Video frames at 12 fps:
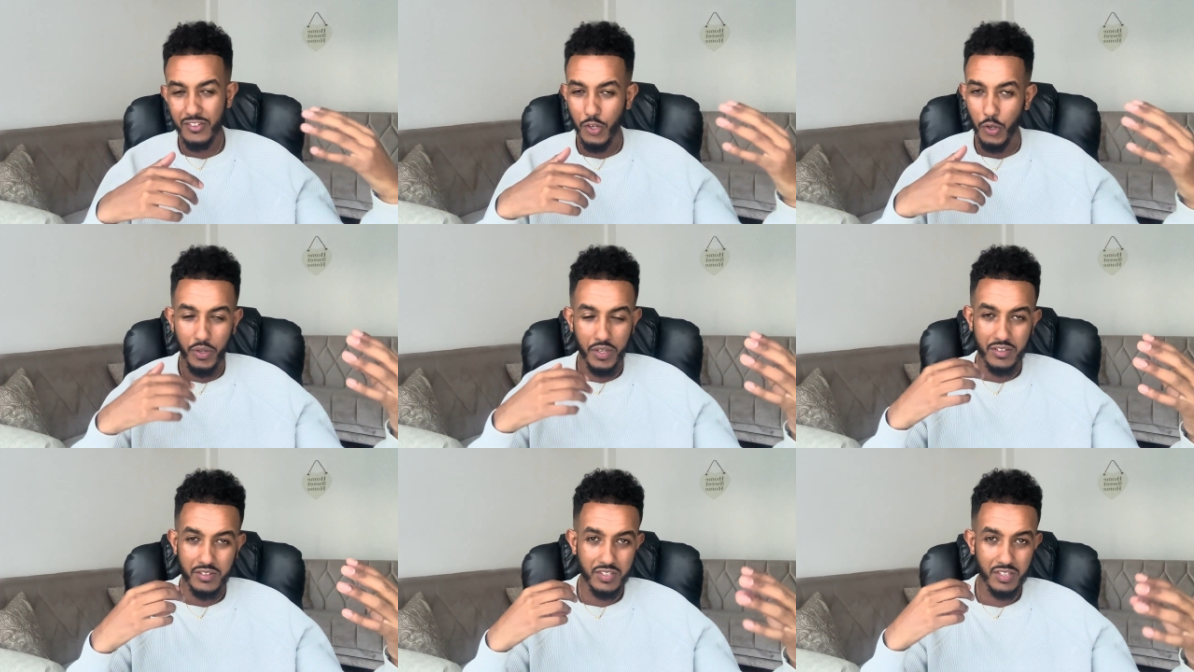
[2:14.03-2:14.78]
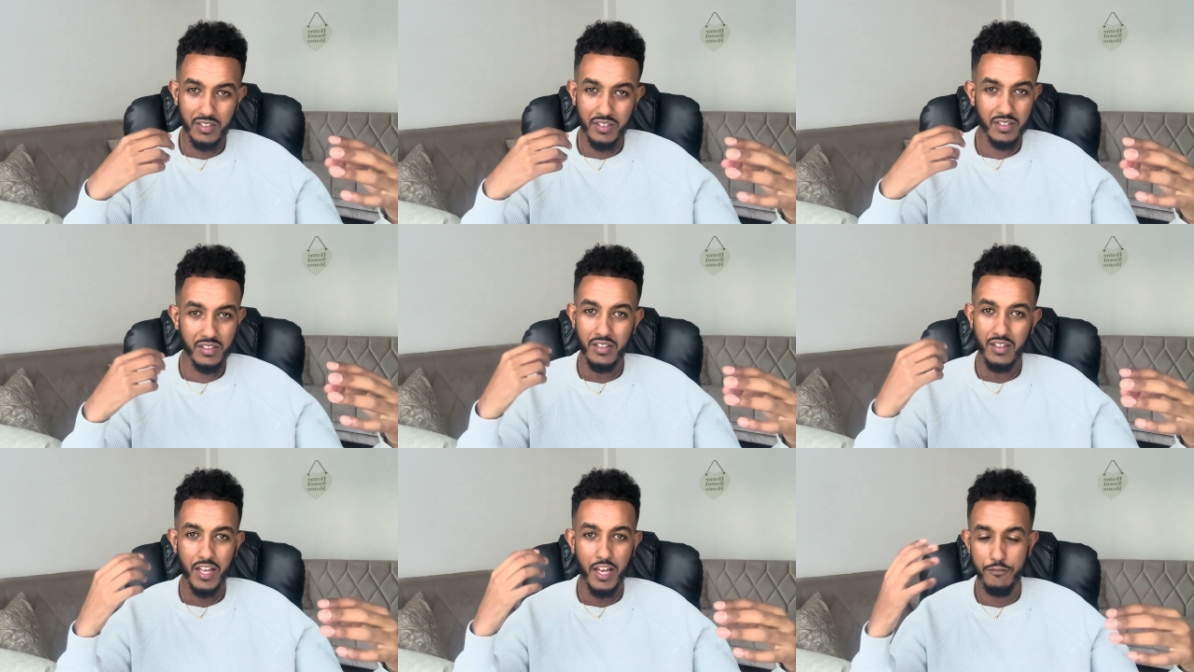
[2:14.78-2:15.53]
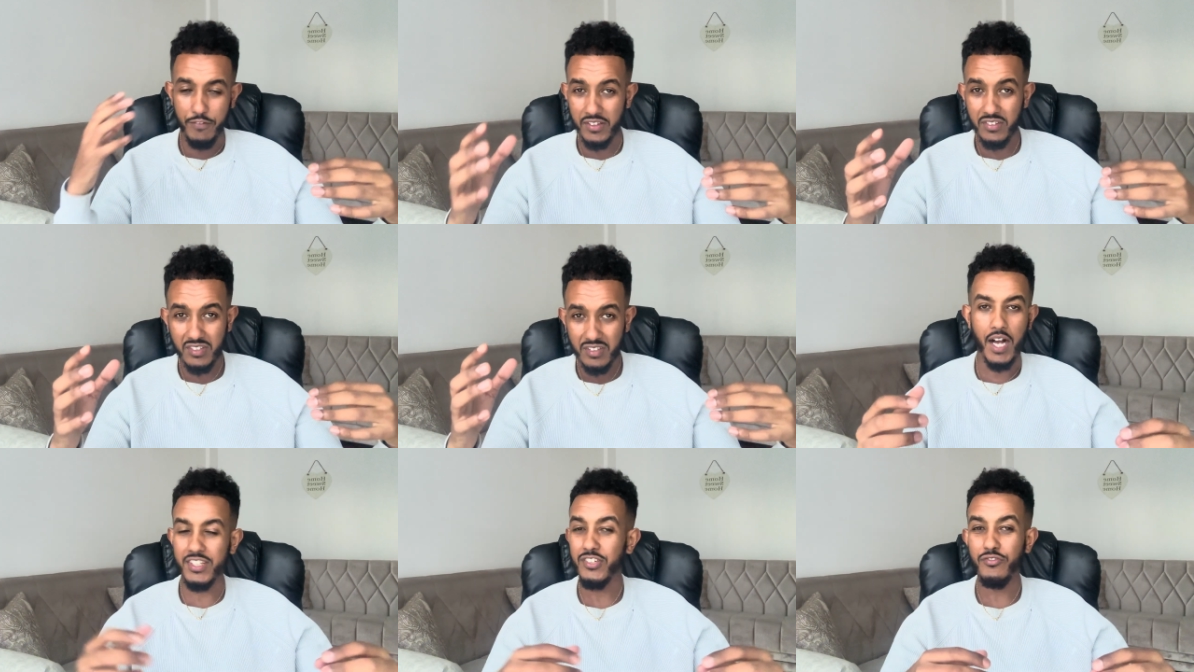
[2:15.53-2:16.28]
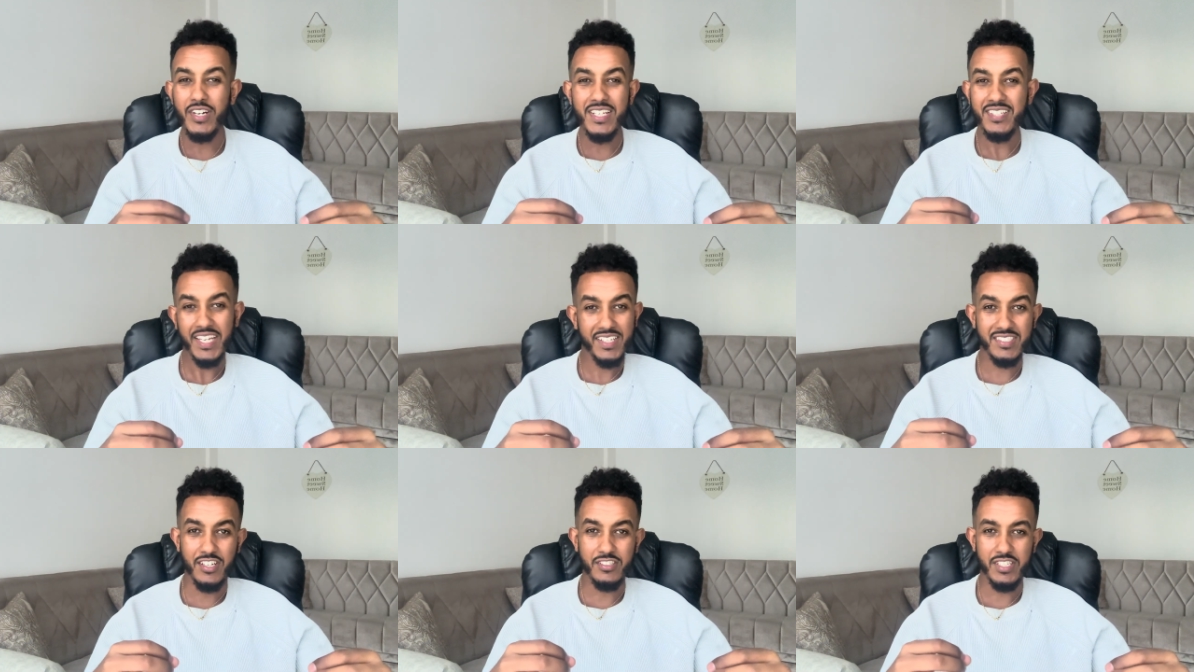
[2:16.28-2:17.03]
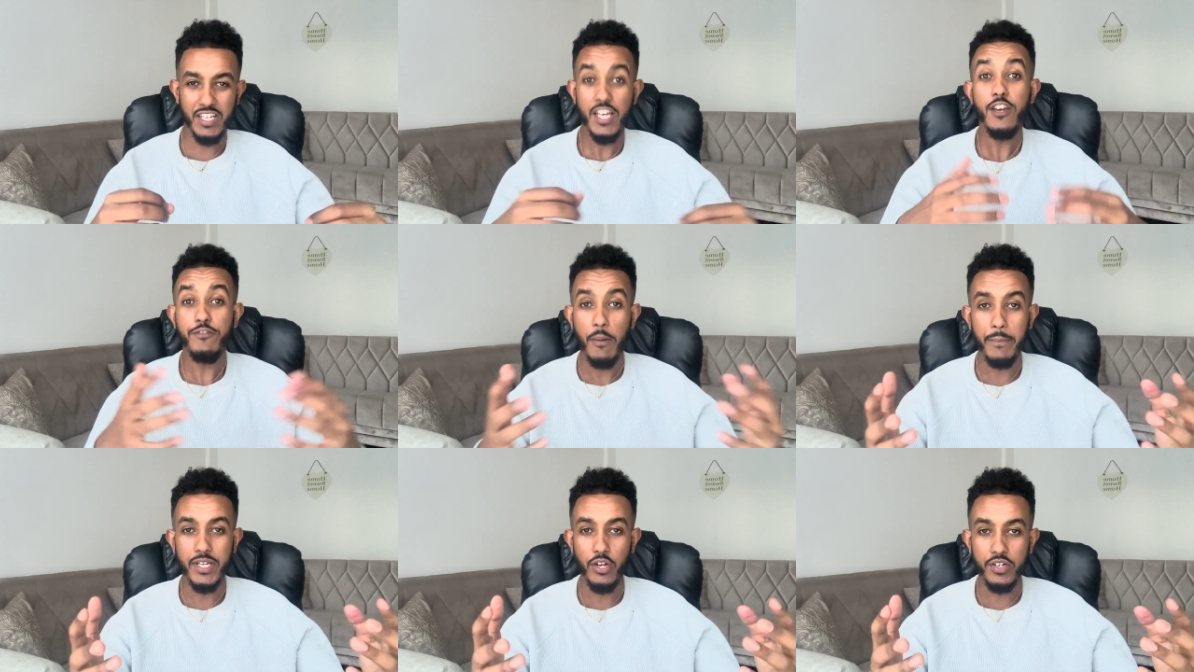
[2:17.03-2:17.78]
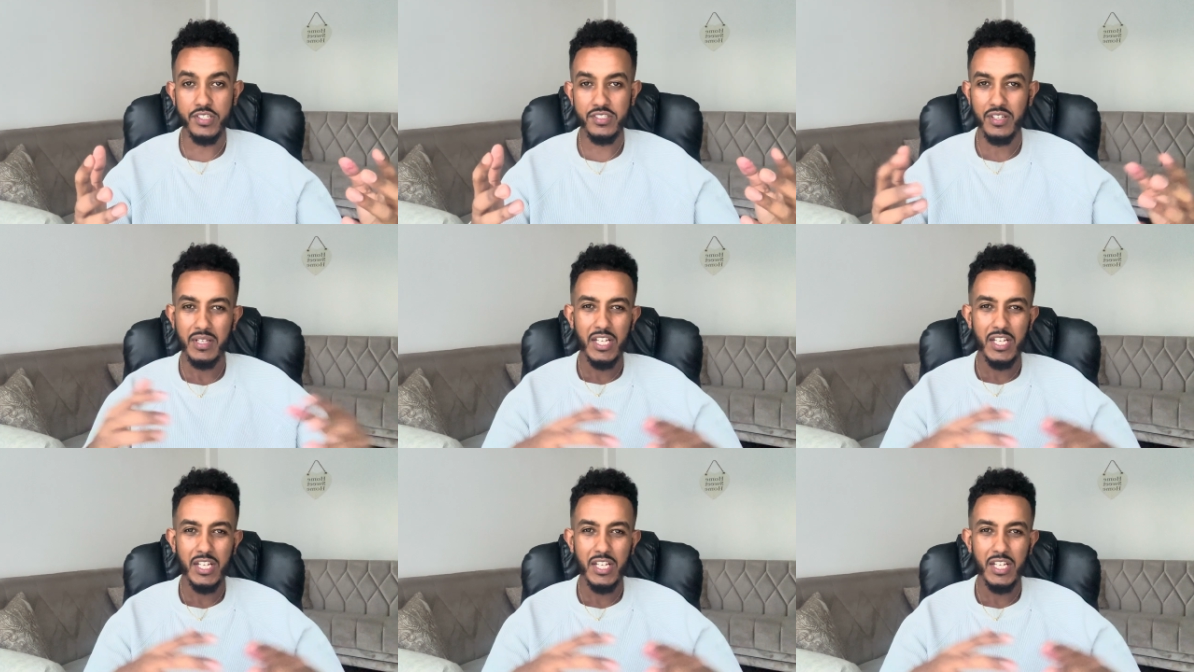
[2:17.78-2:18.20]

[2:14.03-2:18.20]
going to events, I didn't really take it seriously, if I'm being honest.